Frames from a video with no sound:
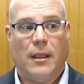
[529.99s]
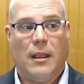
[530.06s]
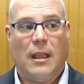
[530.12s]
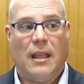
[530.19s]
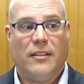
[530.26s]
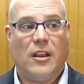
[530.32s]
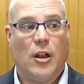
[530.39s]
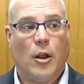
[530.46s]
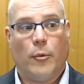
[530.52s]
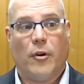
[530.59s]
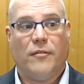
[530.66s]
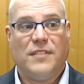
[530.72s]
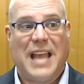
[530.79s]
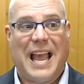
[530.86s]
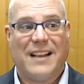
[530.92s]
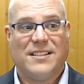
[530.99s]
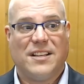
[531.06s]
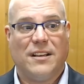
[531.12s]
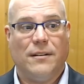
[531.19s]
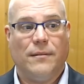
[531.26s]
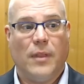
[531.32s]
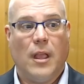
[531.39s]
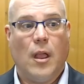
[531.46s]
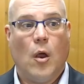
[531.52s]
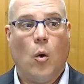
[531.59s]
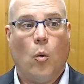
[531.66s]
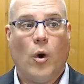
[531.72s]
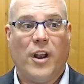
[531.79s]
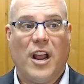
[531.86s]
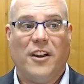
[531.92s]
The number of taxa,
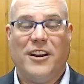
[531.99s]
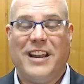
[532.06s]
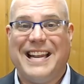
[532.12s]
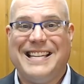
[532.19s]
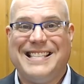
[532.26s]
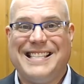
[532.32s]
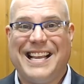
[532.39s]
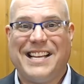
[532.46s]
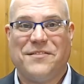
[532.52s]
186